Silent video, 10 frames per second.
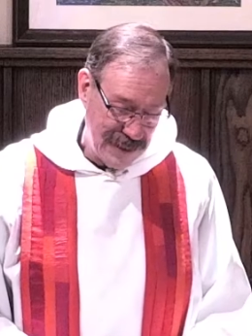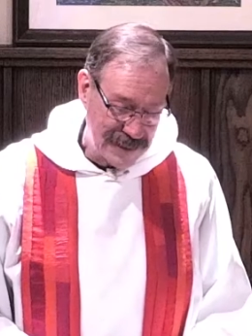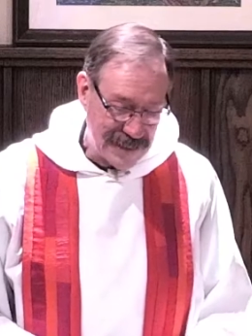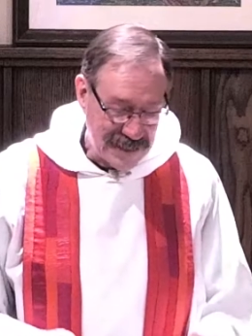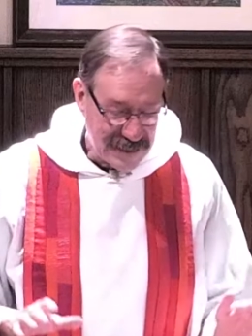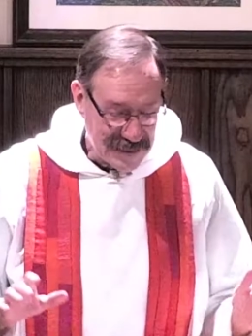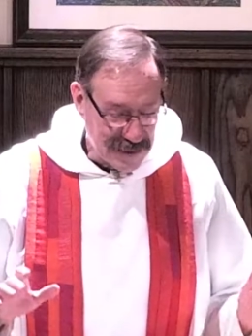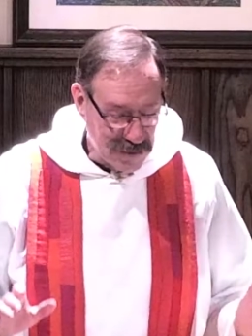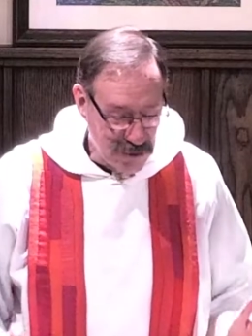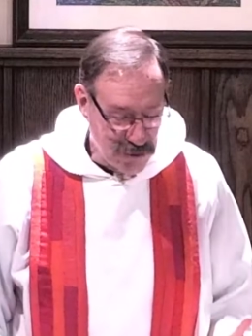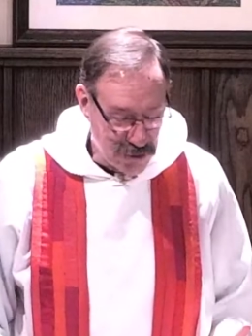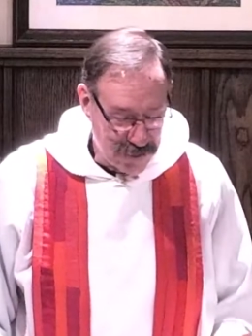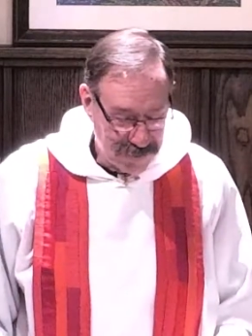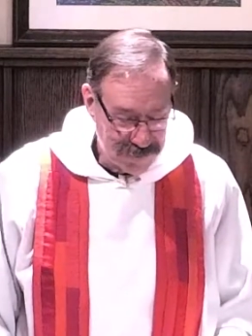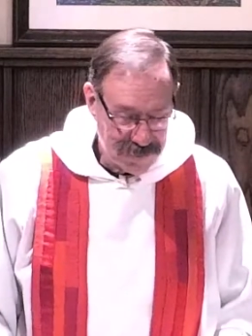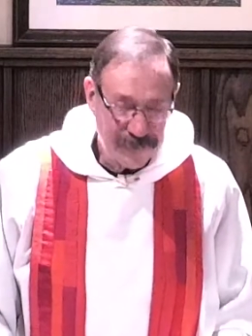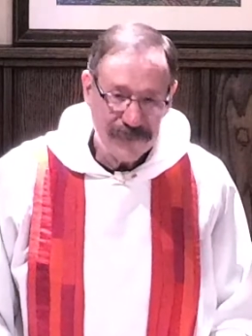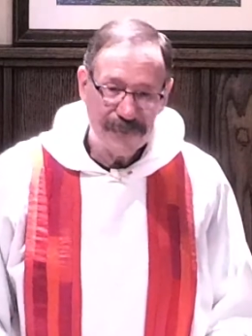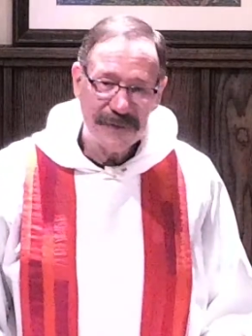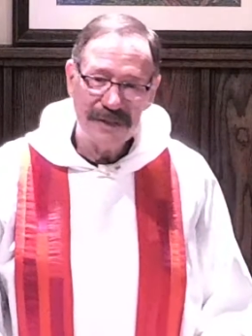It's like his conclusion
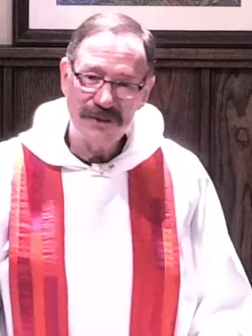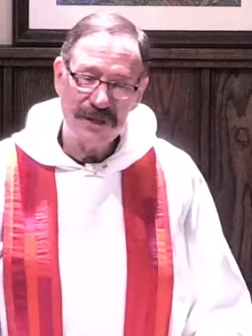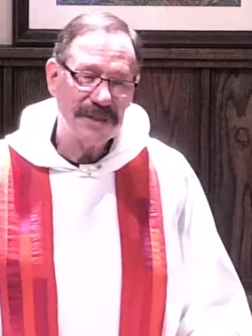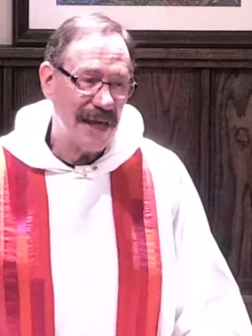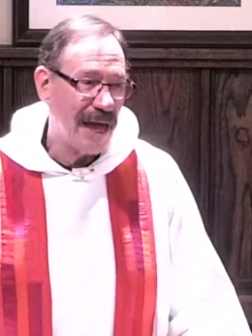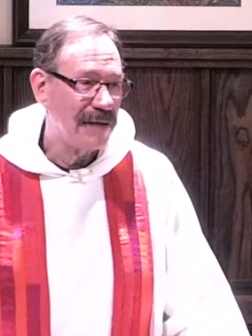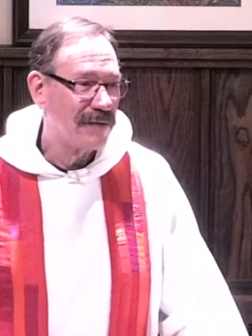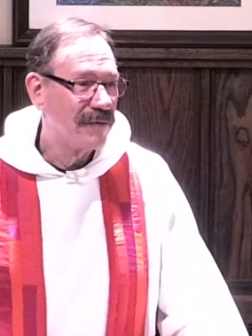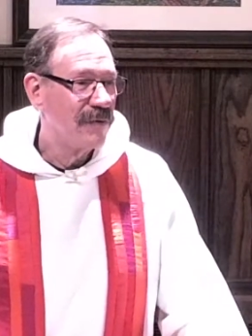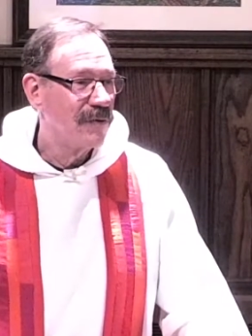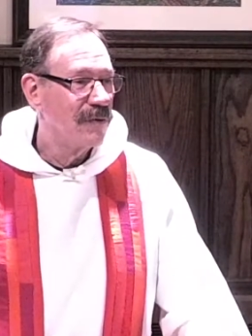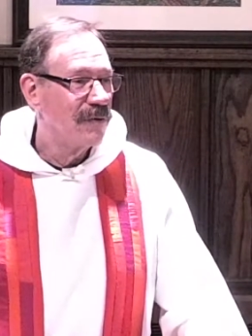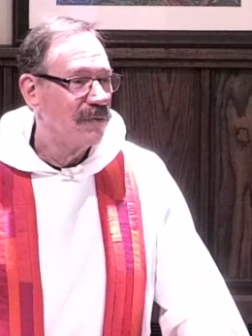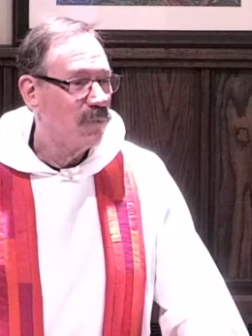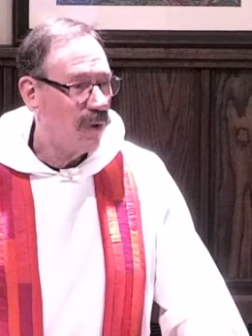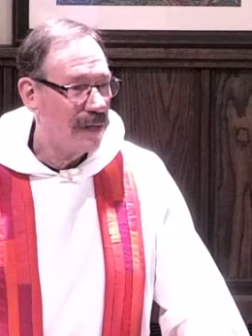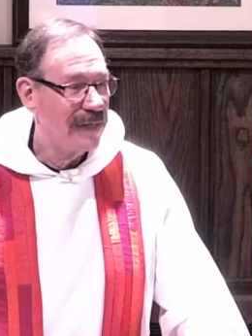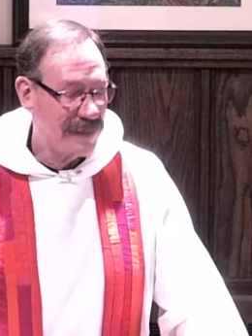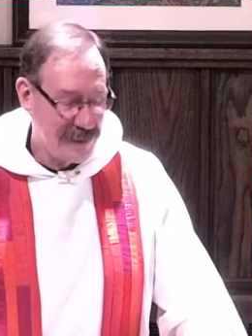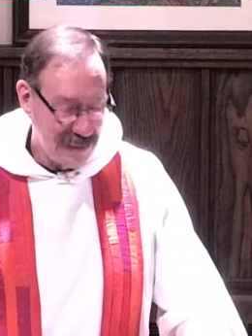is just that walking
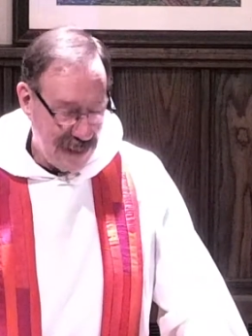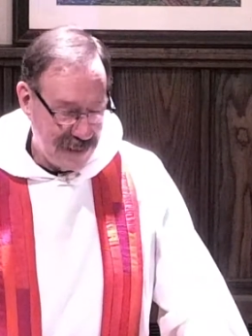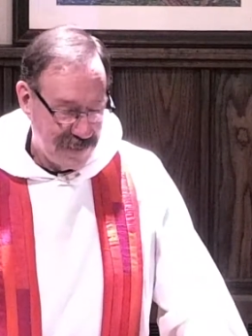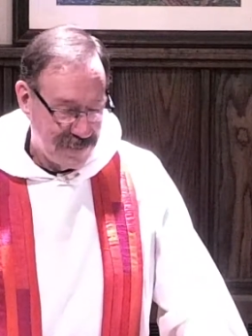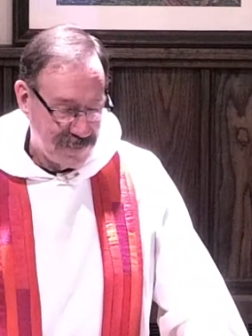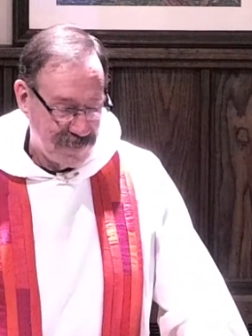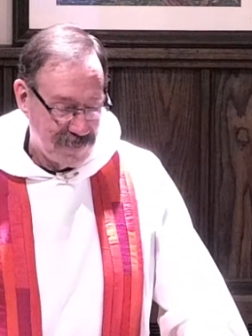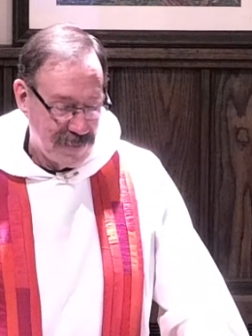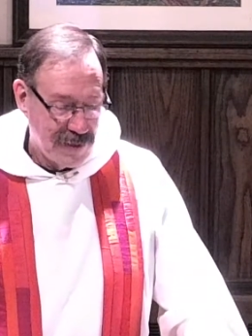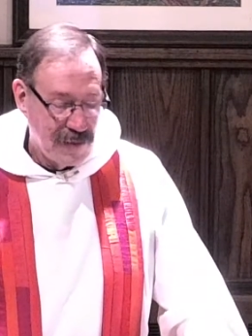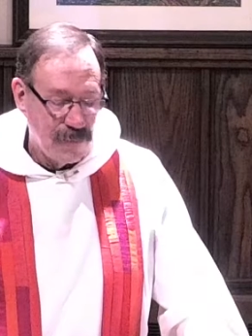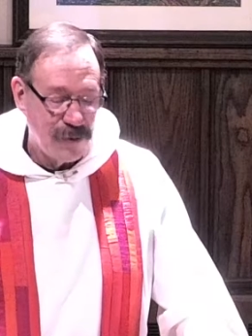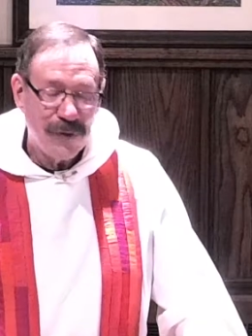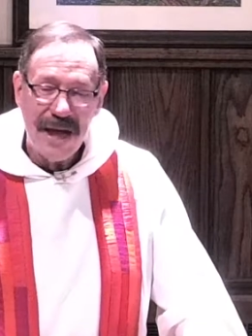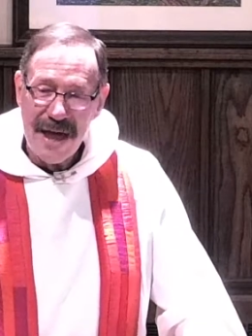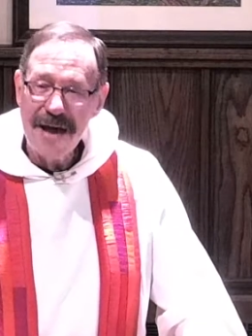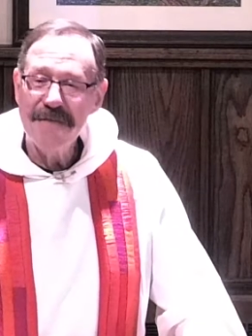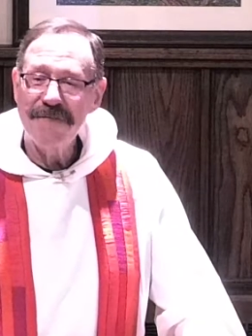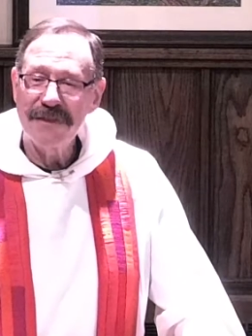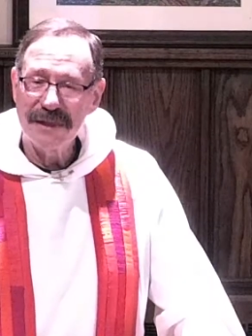in the light. When you
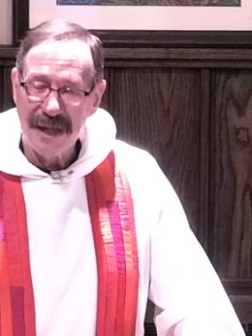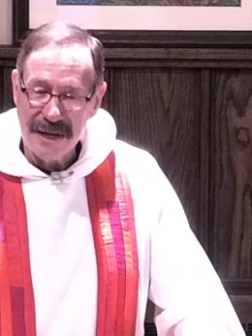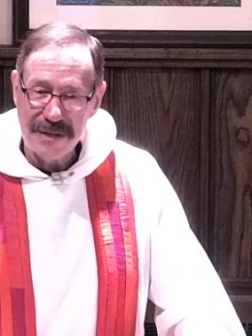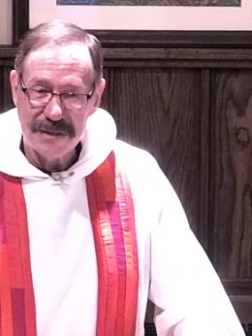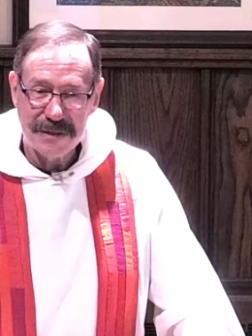have the light,